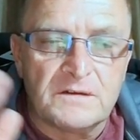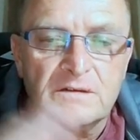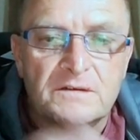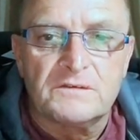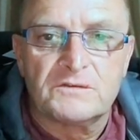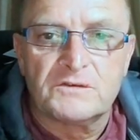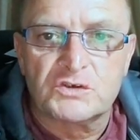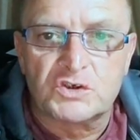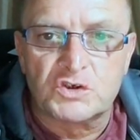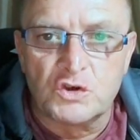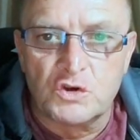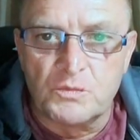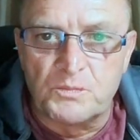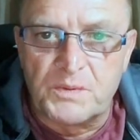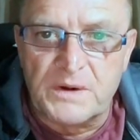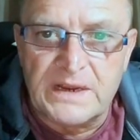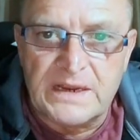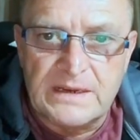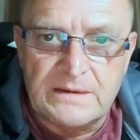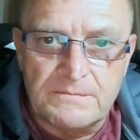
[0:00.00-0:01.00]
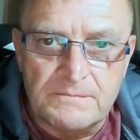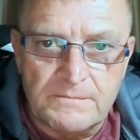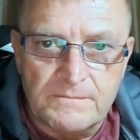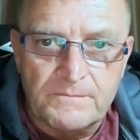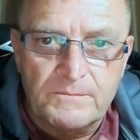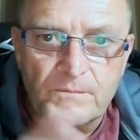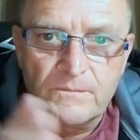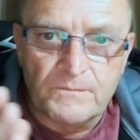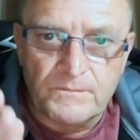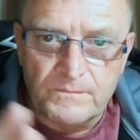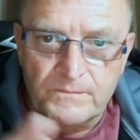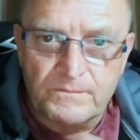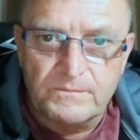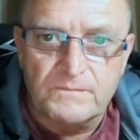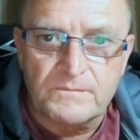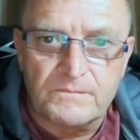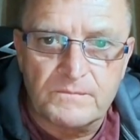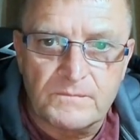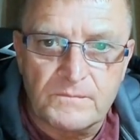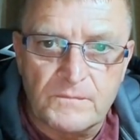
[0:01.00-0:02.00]
the supreme
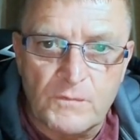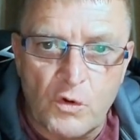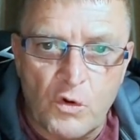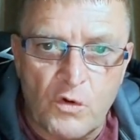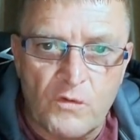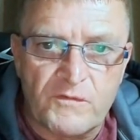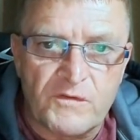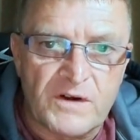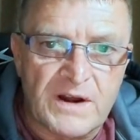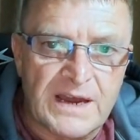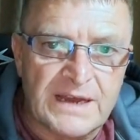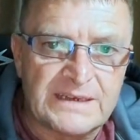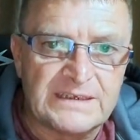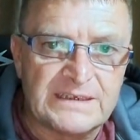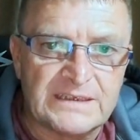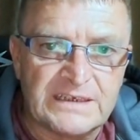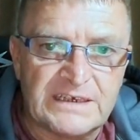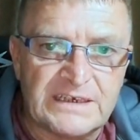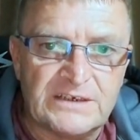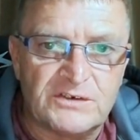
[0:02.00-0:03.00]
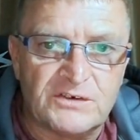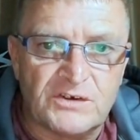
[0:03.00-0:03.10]
overriding leader